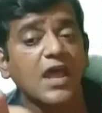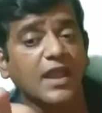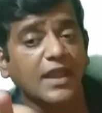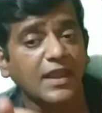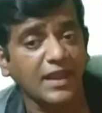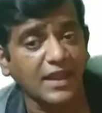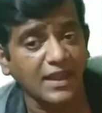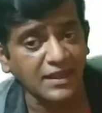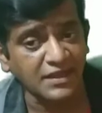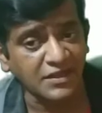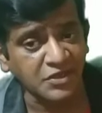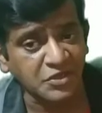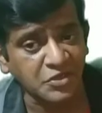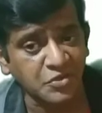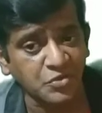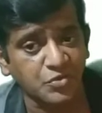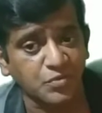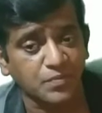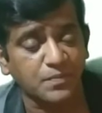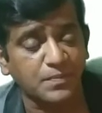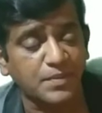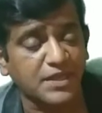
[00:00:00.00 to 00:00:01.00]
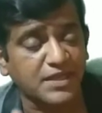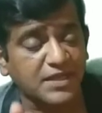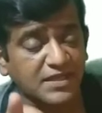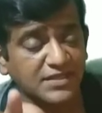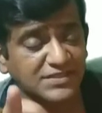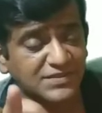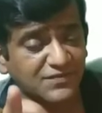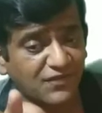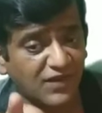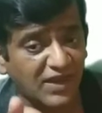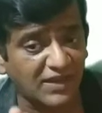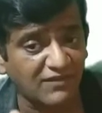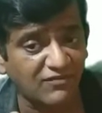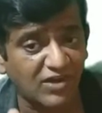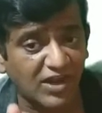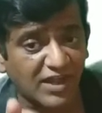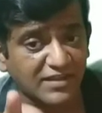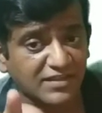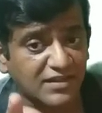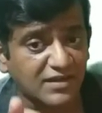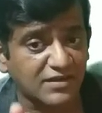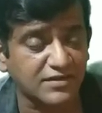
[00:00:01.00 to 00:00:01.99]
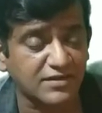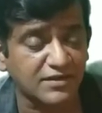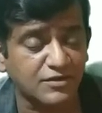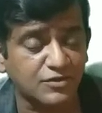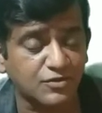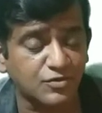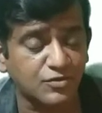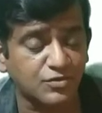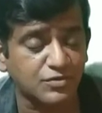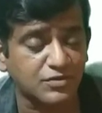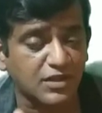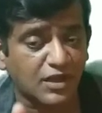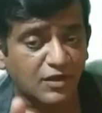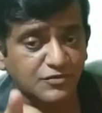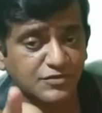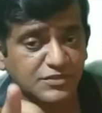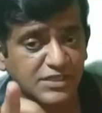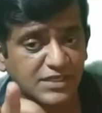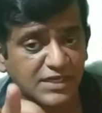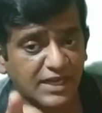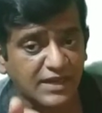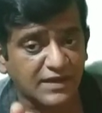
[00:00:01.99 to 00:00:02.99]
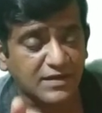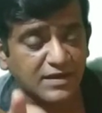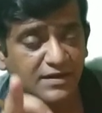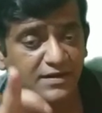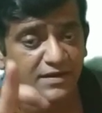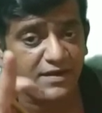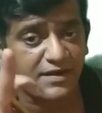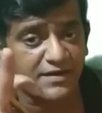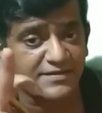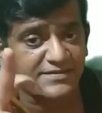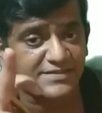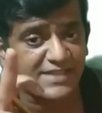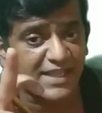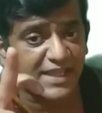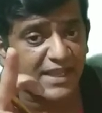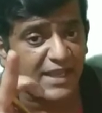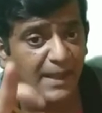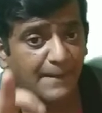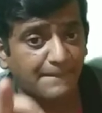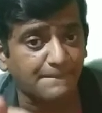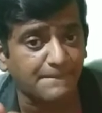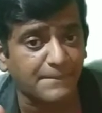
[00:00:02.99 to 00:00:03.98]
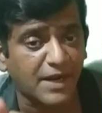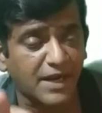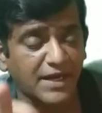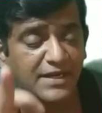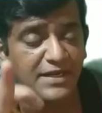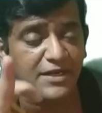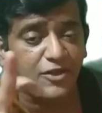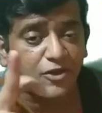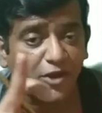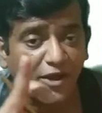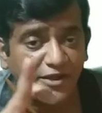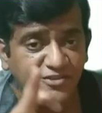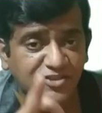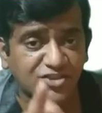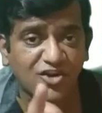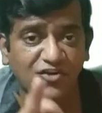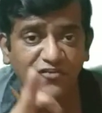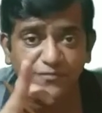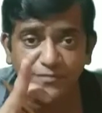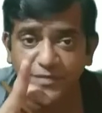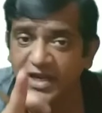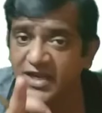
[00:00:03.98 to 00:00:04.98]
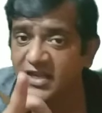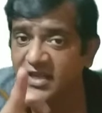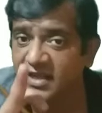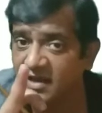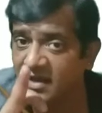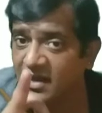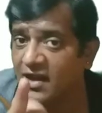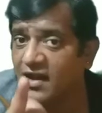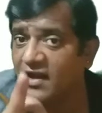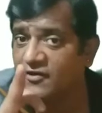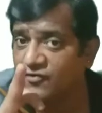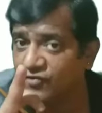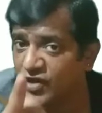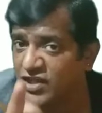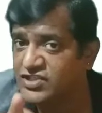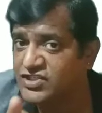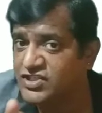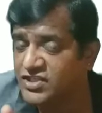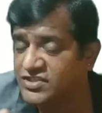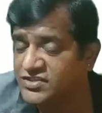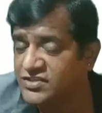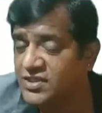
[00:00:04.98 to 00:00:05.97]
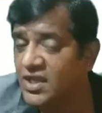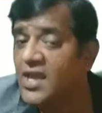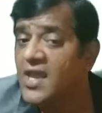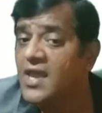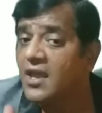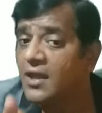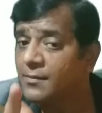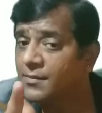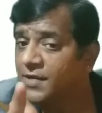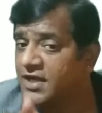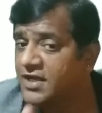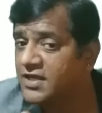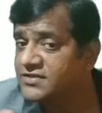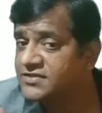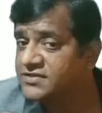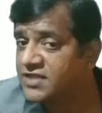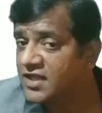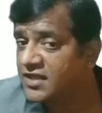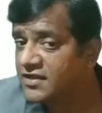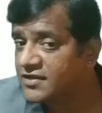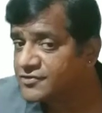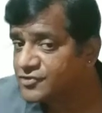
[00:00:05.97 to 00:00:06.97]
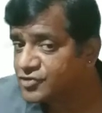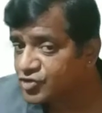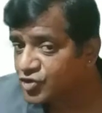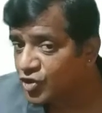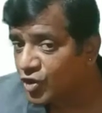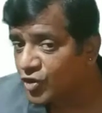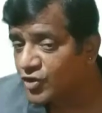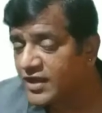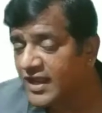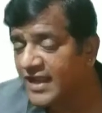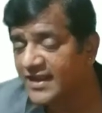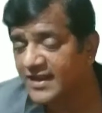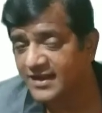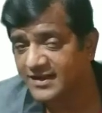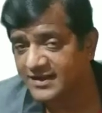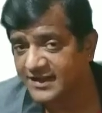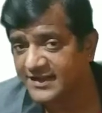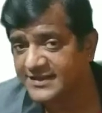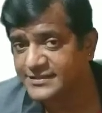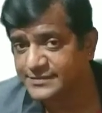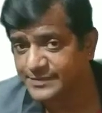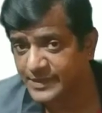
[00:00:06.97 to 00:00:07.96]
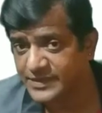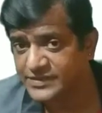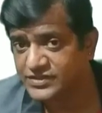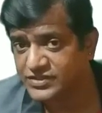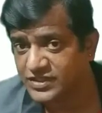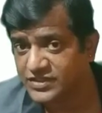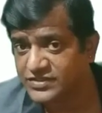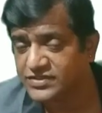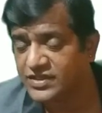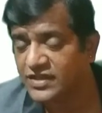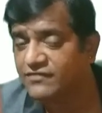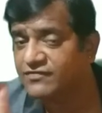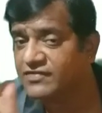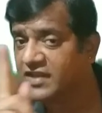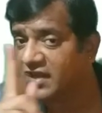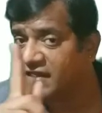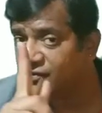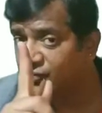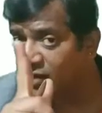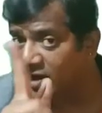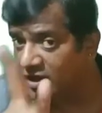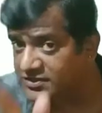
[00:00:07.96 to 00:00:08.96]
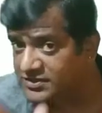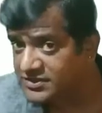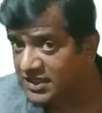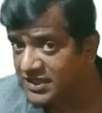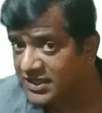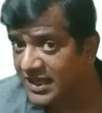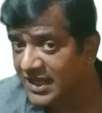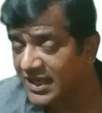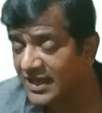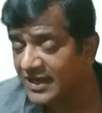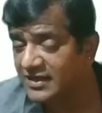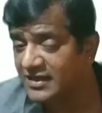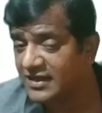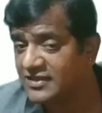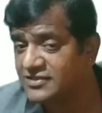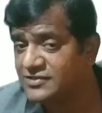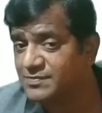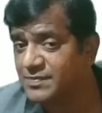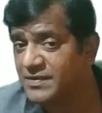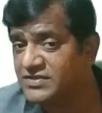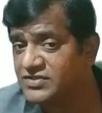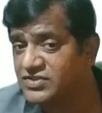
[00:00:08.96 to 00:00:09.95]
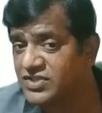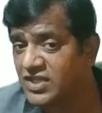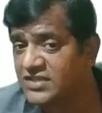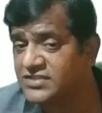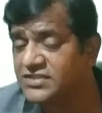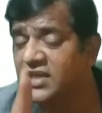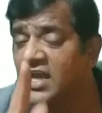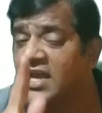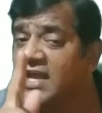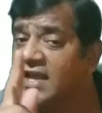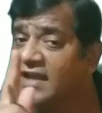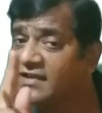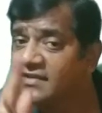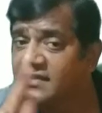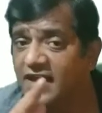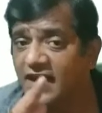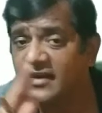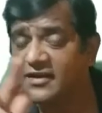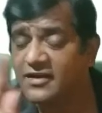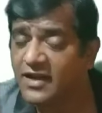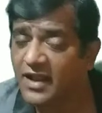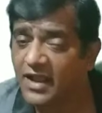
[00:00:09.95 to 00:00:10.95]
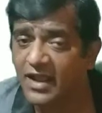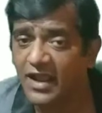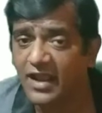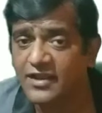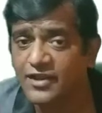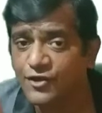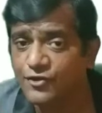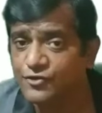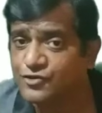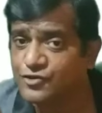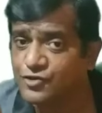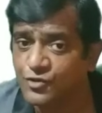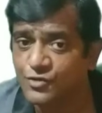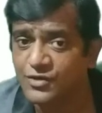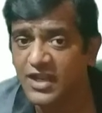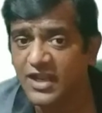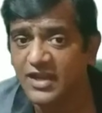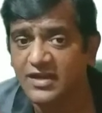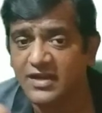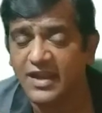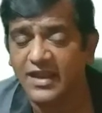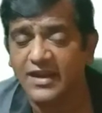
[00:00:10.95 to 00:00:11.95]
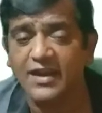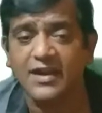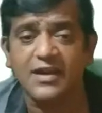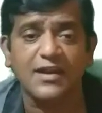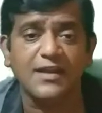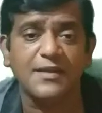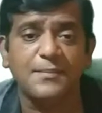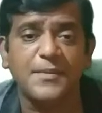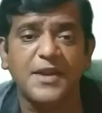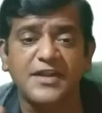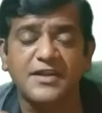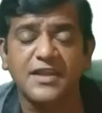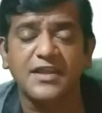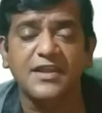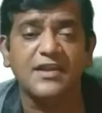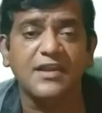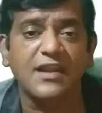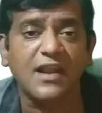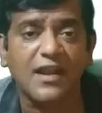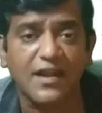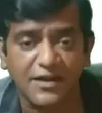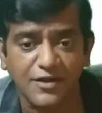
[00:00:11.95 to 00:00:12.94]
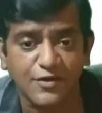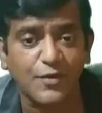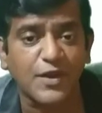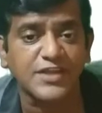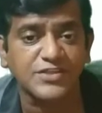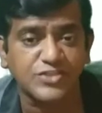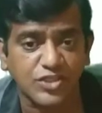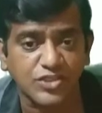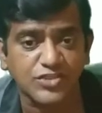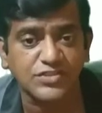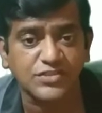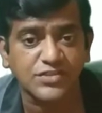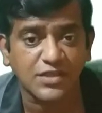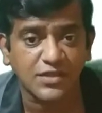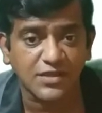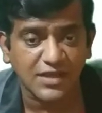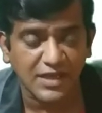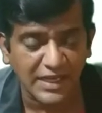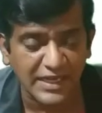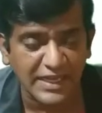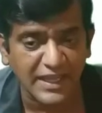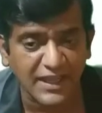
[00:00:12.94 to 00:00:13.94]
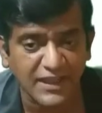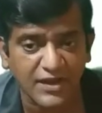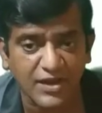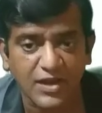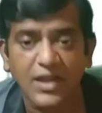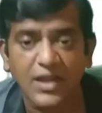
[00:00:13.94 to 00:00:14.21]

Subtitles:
into, because 5,32,800 is the combined cost of material and wages, because there is no direct expenses. If there was a direct expenses, then I used to take directly material and wages. Clear?